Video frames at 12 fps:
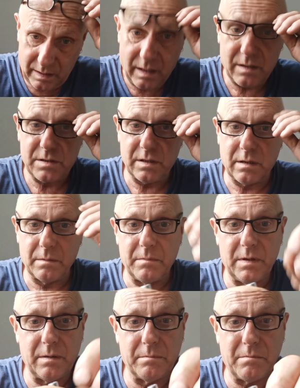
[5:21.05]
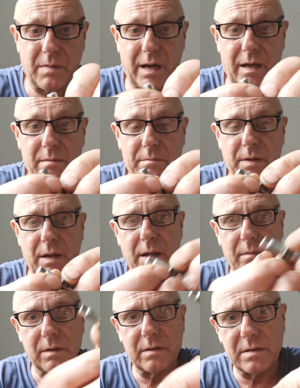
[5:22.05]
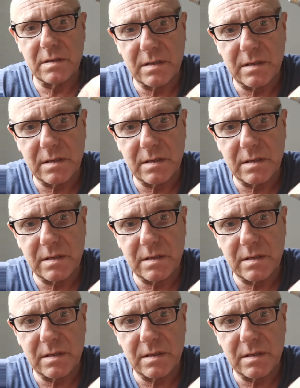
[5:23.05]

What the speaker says: Now, as you might be able to